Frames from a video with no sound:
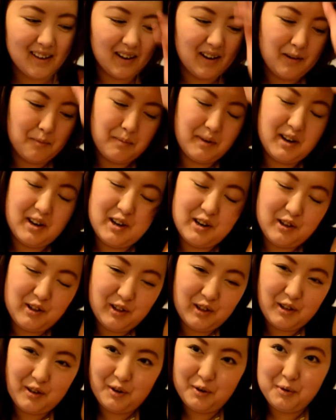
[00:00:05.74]
and I'm gonna do a
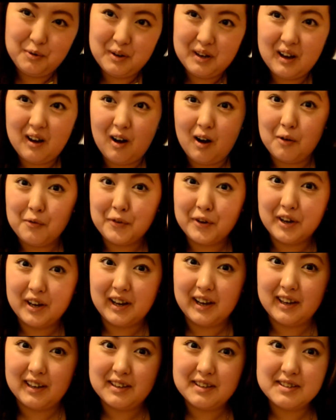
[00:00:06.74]
little quick haul for you
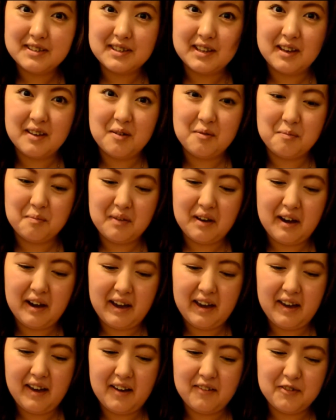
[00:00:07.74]
guys. I
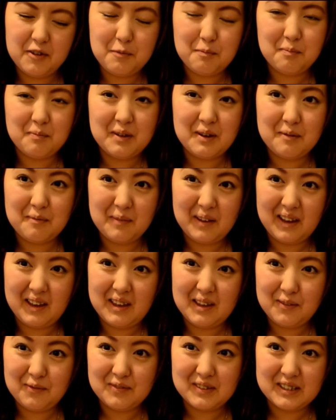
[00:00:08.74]
haven't been
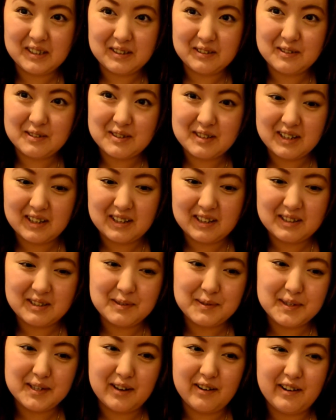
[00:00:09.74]
making videos lately,
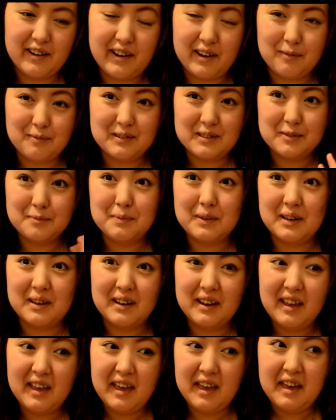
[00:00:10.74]
sorry, I've just been
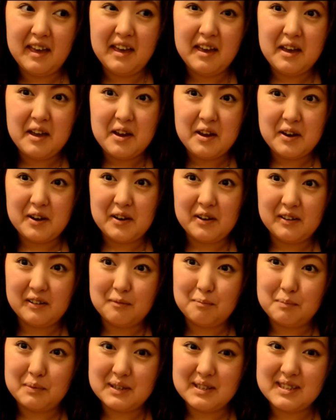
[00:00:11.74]

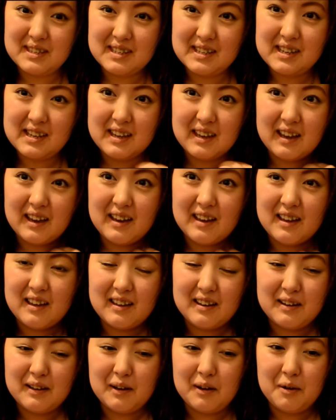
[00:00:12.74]
busy
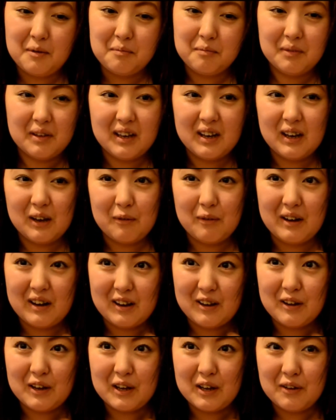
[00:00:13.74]
and getting
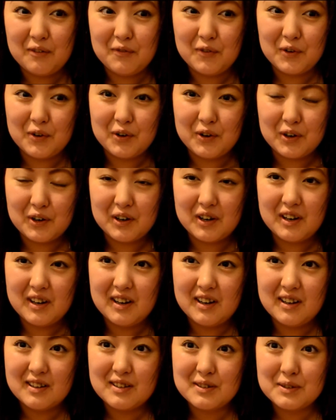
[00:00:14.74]
ready for
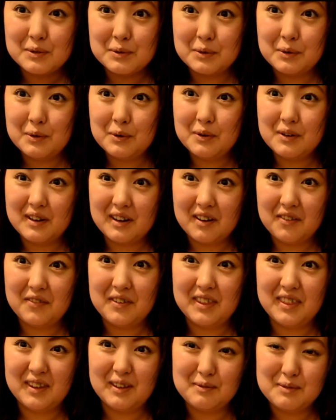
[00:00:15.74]
school and
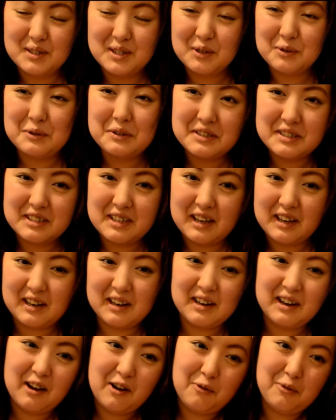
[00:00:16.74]
everything, so
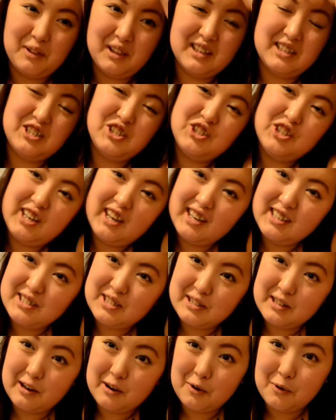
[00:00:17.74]
excited. I will let you guys
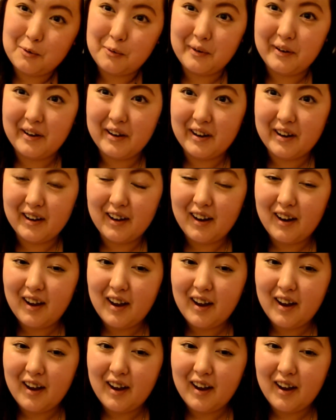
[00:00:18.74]
know where